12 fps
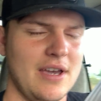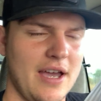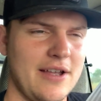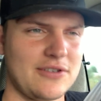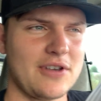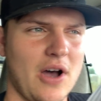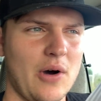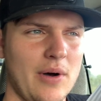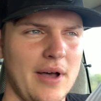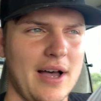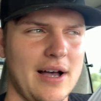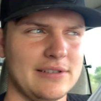And so
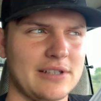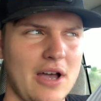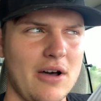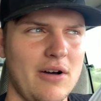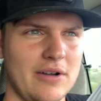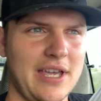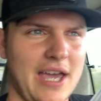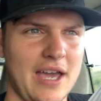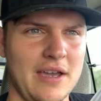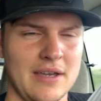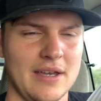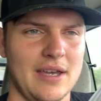I was like, oh,
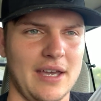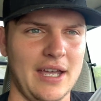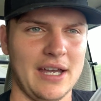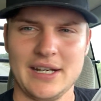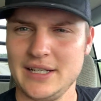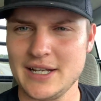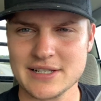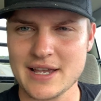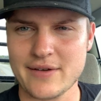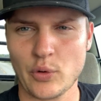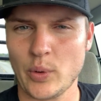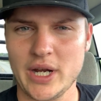okay and he doesn't
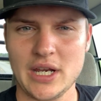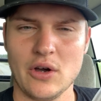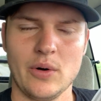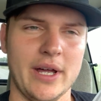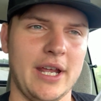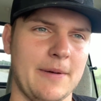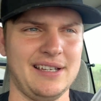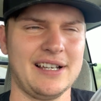have a radio on it.